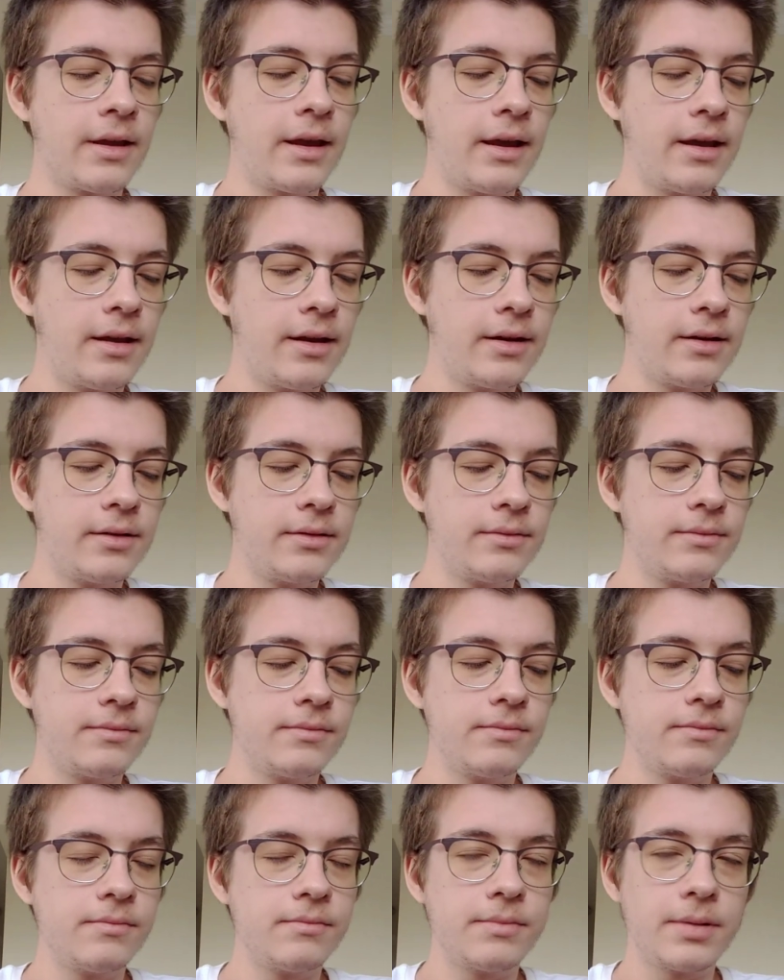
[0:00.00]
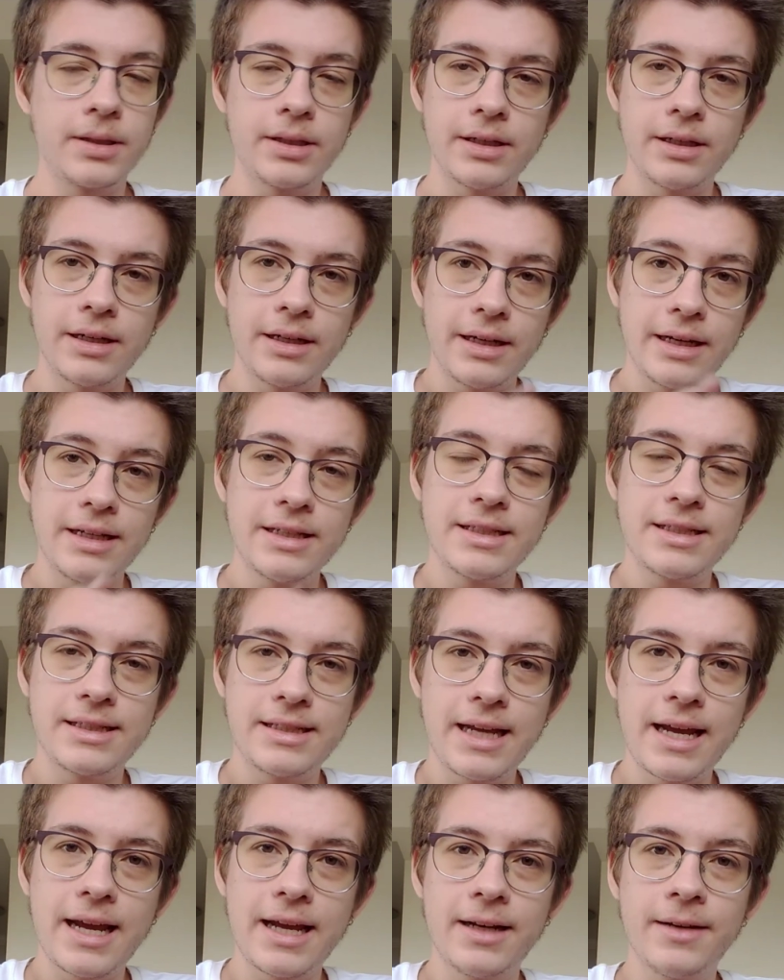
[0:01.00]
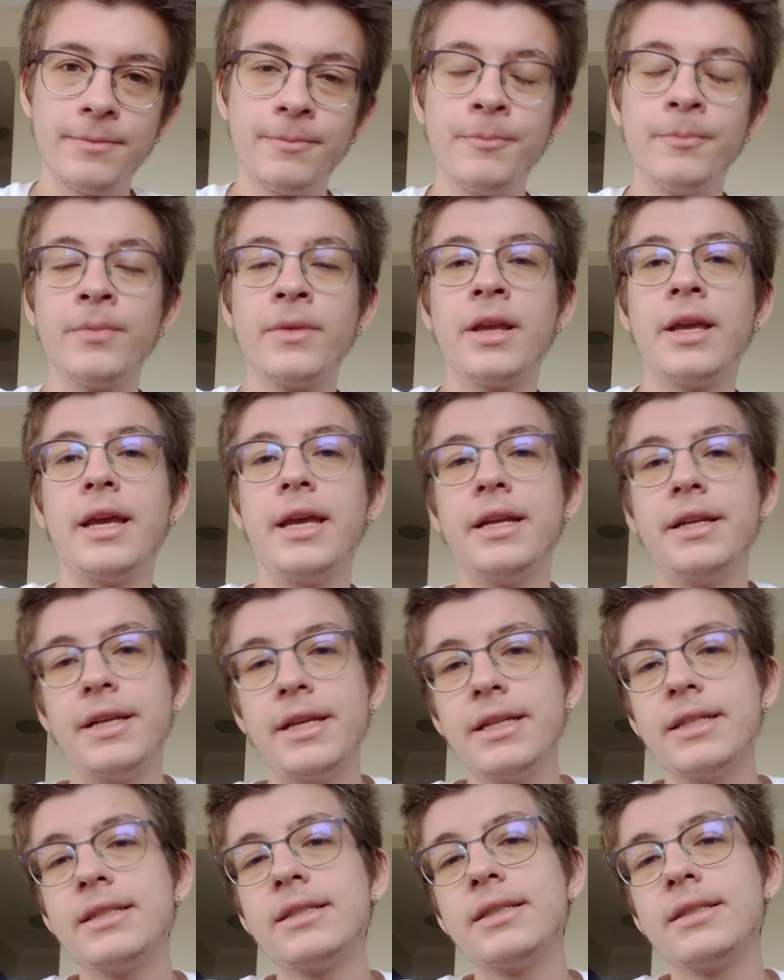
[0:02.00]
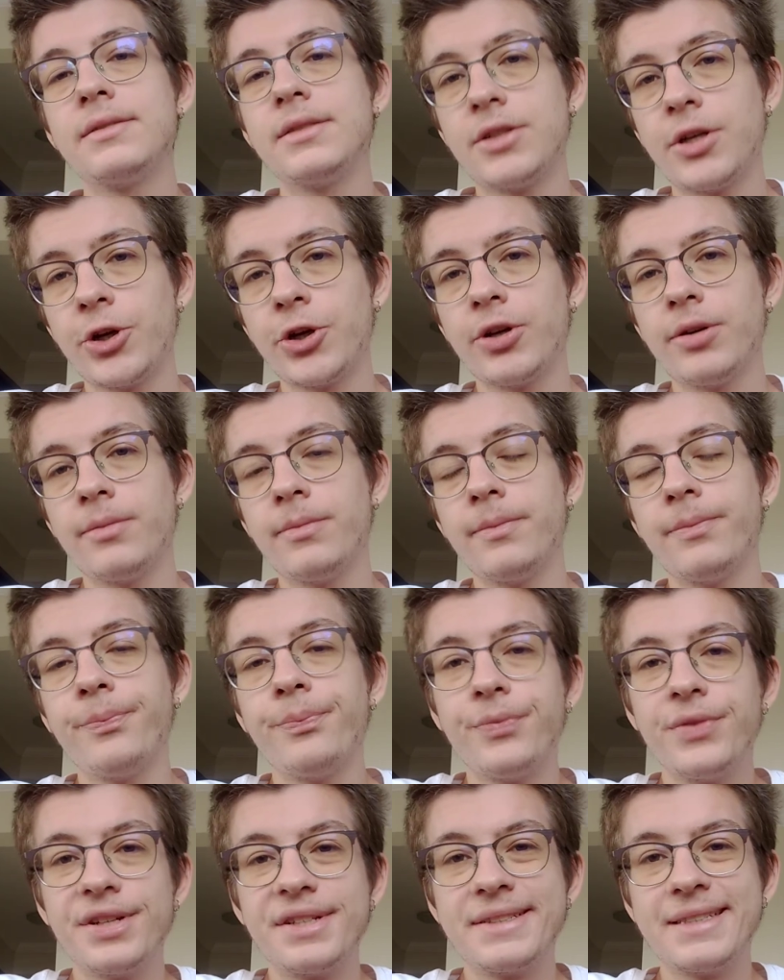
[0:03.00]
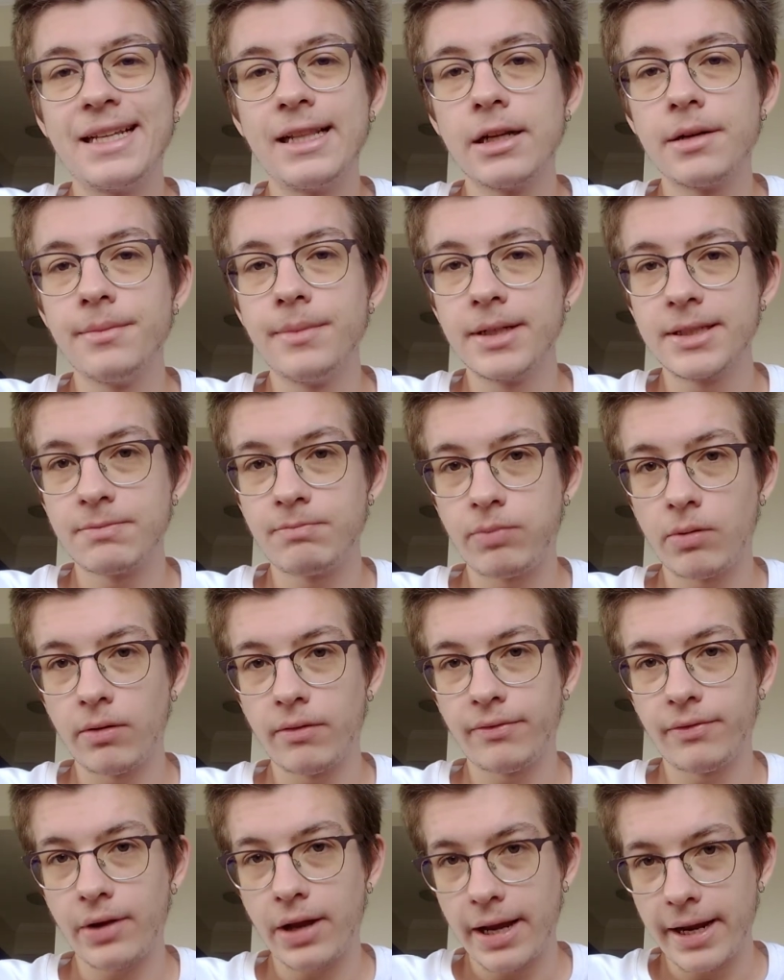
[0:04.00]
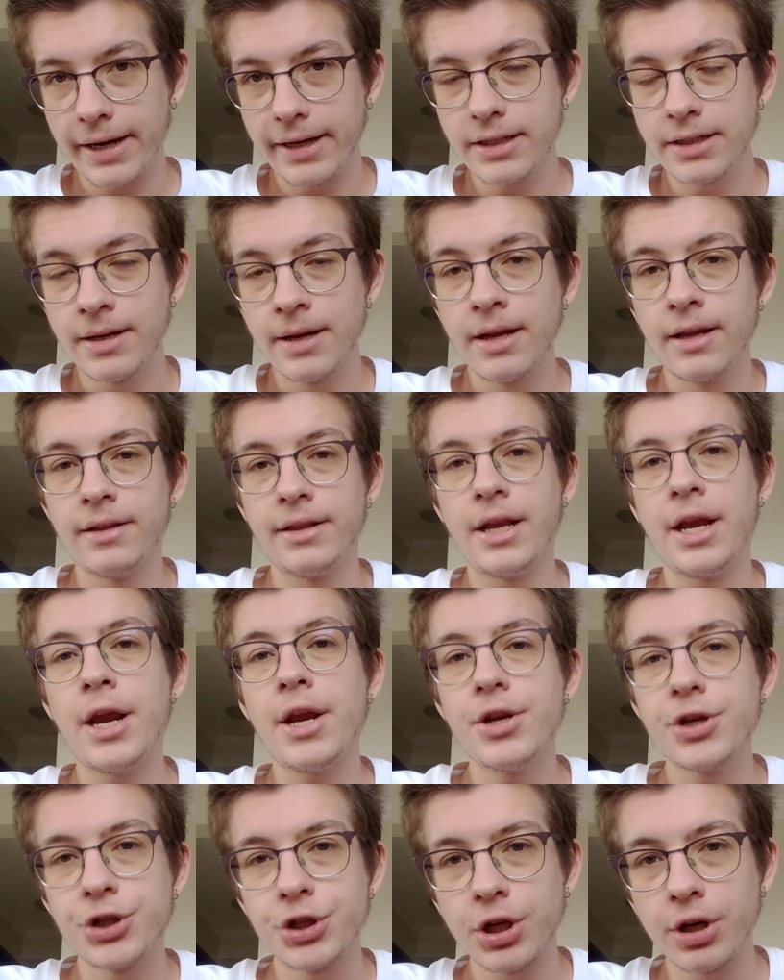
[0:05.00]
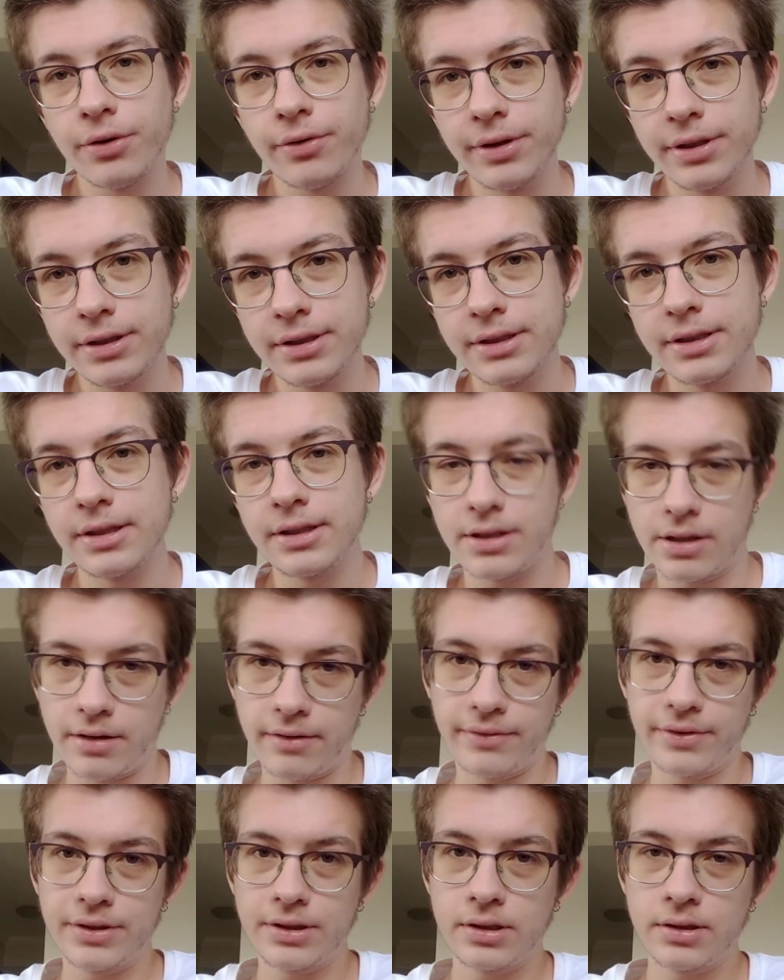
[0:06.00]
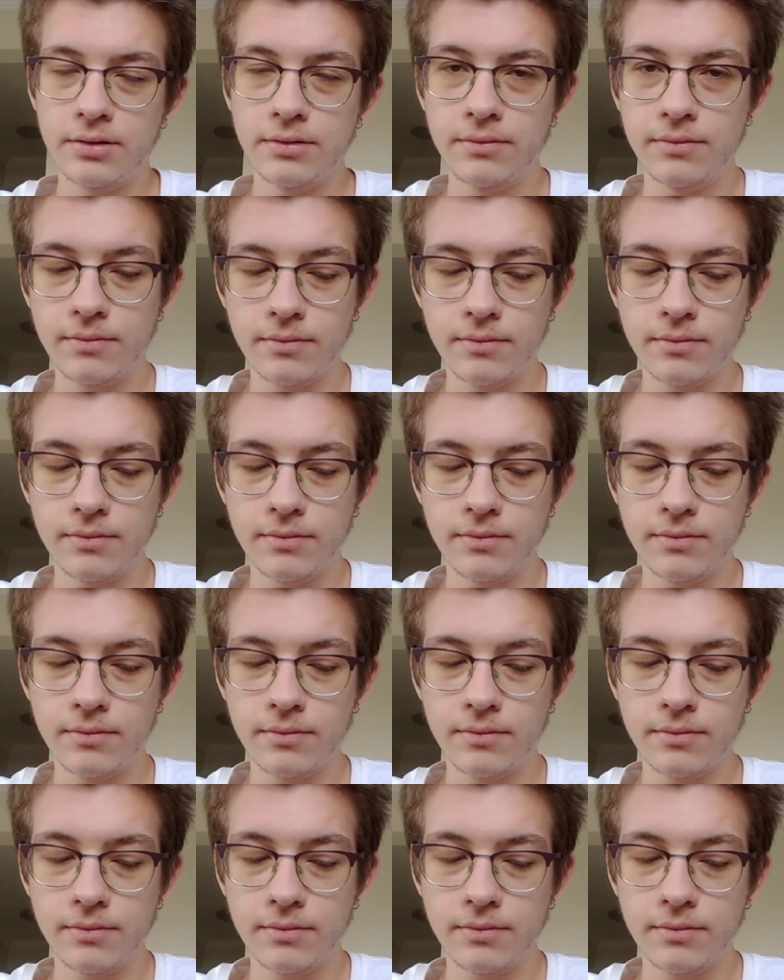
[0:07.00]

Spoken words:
but instead, in this term, the seller must provide the insurance service.